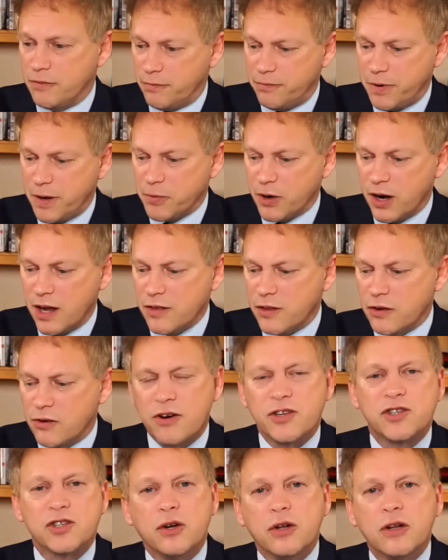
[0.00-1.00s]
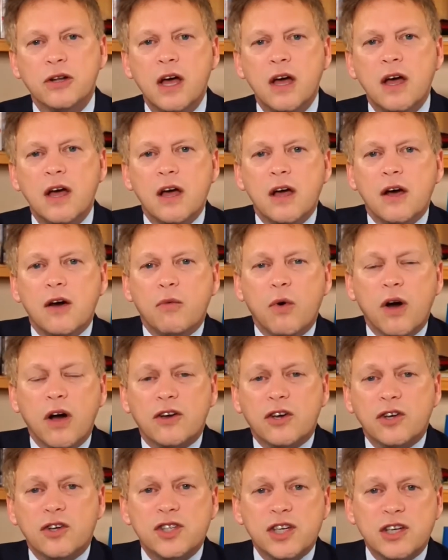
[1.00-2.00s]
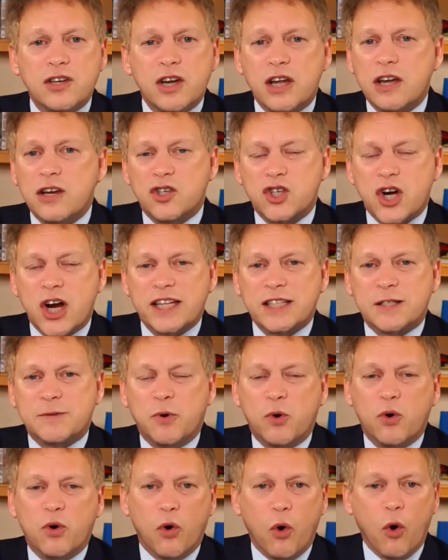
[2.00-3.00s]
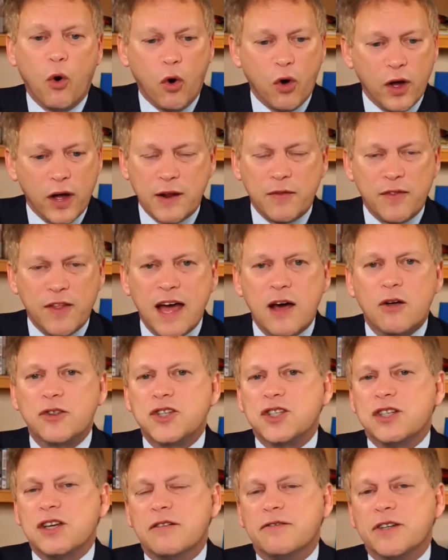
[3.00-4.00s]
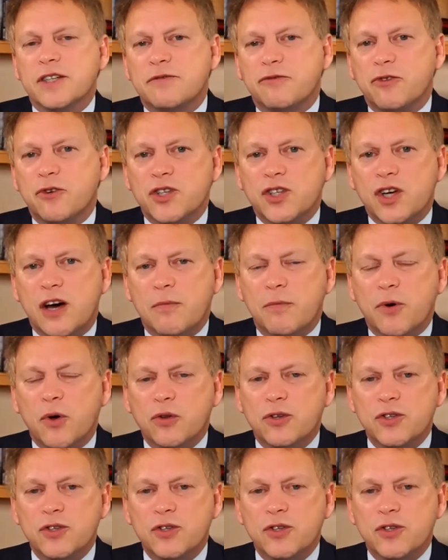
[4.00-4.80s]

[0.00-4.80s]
people like the critical workers in transport or in the health service, for example.